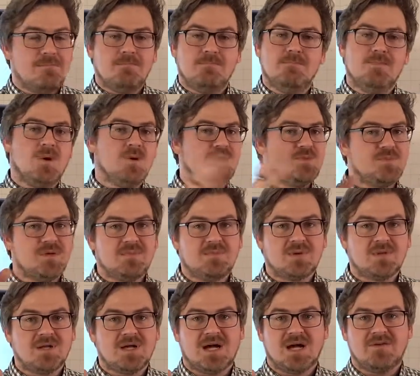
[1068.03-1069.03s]
Most
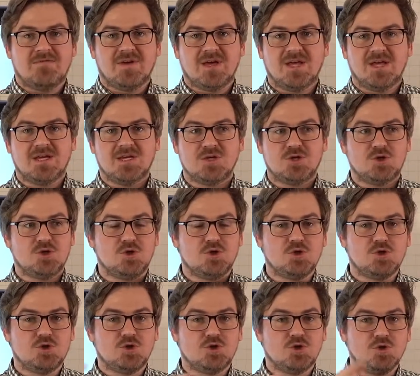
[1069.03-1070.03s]
people have a
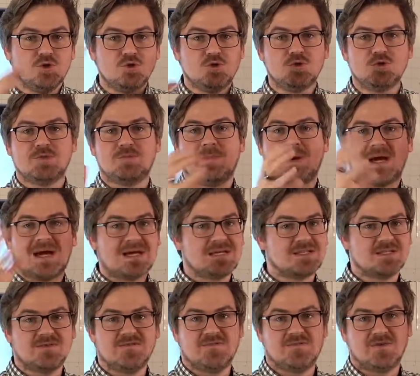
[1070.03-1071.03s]
huge
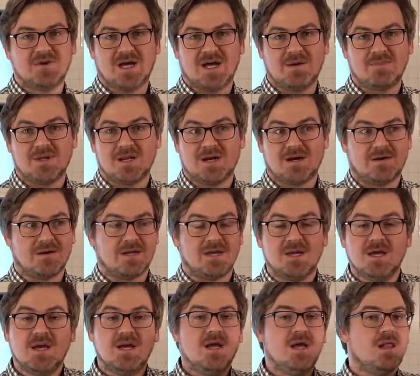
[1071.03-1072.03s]
passive vocabulary,
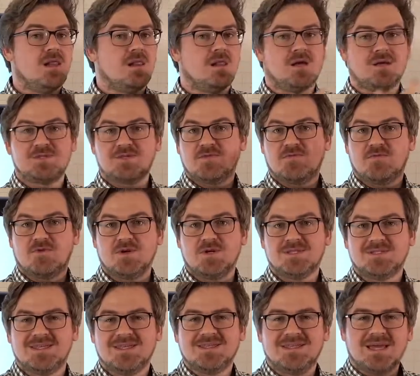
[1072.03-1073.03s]
lots of
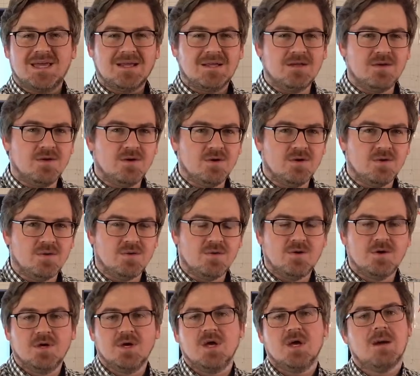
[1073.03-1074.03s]
words that they know.
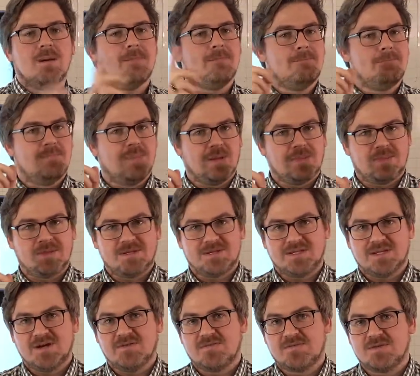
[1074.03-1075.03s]
But the
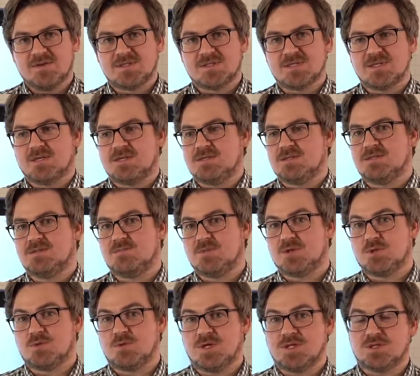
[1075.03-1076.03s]
difference is
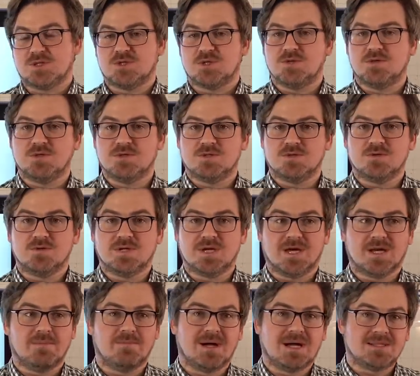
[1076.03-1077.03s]
between students who
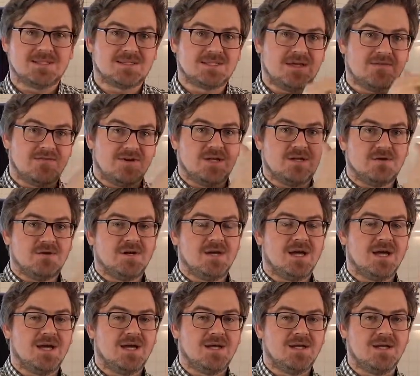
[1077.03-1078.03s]
get a band 7, 8 or
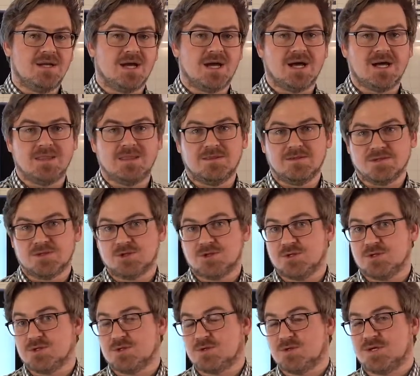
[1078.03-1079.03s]
9 and the
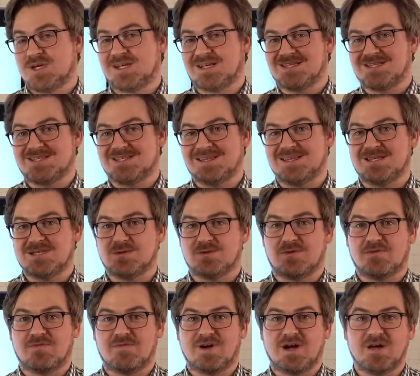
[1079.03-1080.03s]
students who get a 6 or
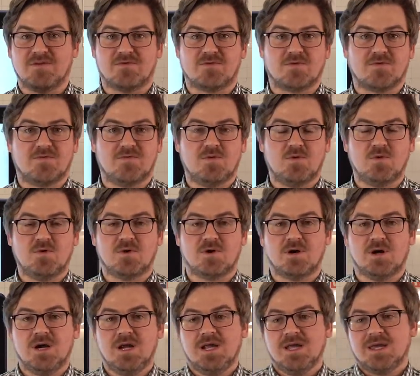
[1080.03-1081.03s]
a 5 or a
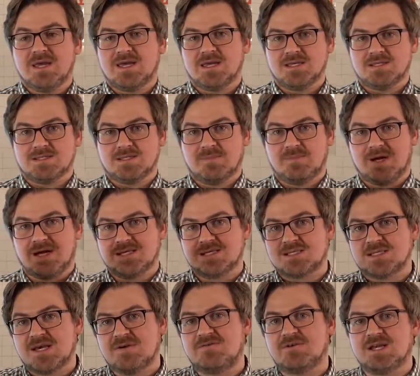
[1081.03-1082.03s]
4 is the band
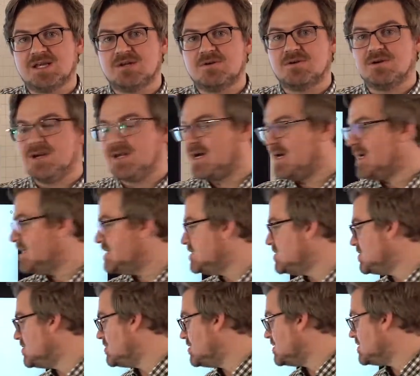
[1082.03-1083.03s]
7, 8 or 9
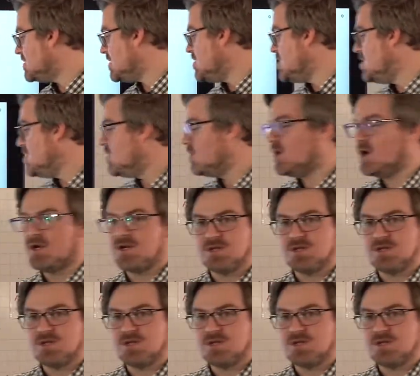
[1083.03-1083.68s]
students know how